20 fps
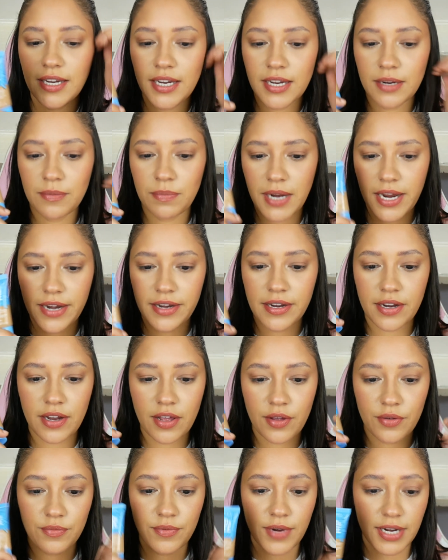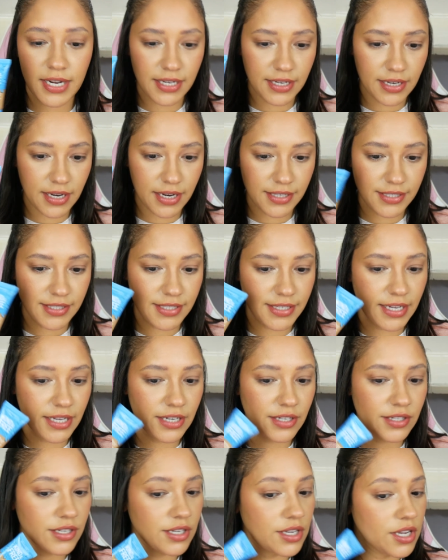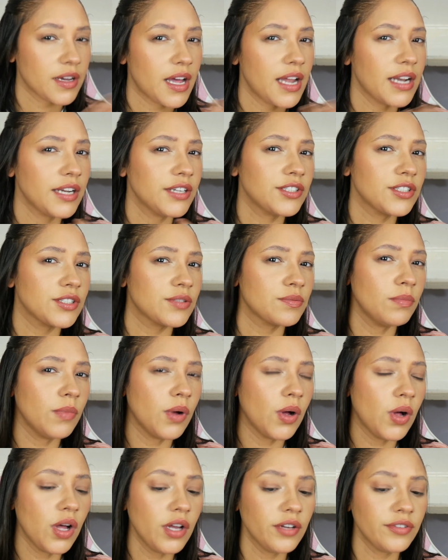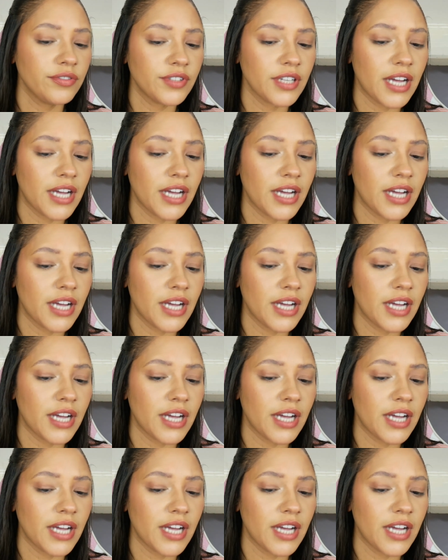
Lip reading: it blended out really nicely and the color just morphed.